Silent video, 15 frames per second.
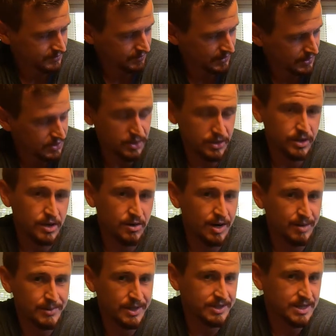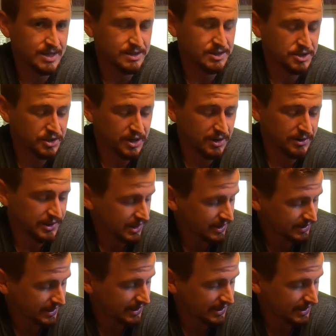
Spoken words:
So I'm not exactly sure how they